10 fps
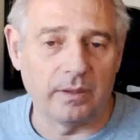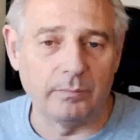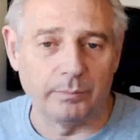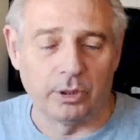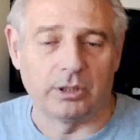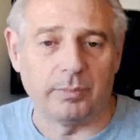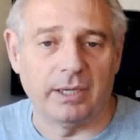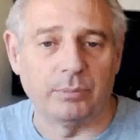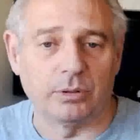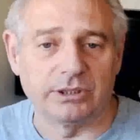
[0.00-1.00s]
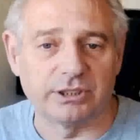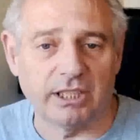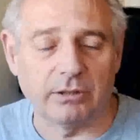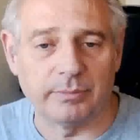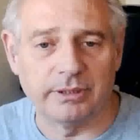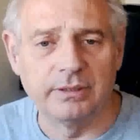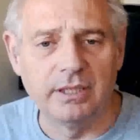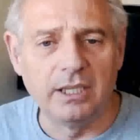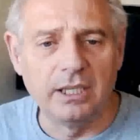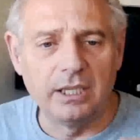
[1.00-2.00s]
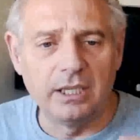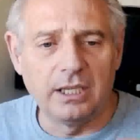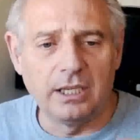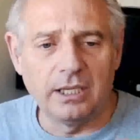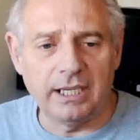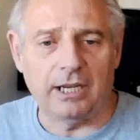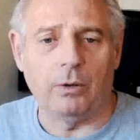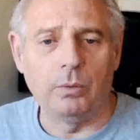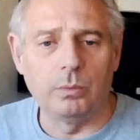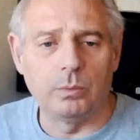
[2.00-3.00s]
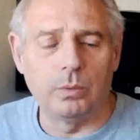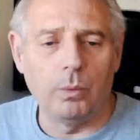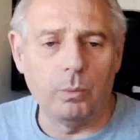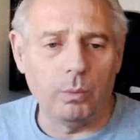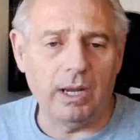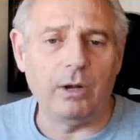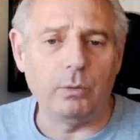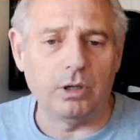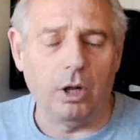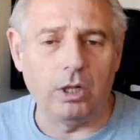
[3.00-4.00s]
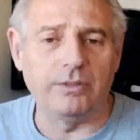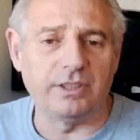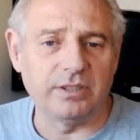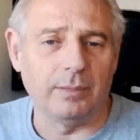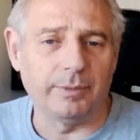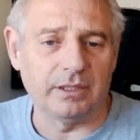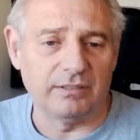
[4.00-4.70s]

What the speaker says: book by Boris Shekkelman. Now, while we're on the topic of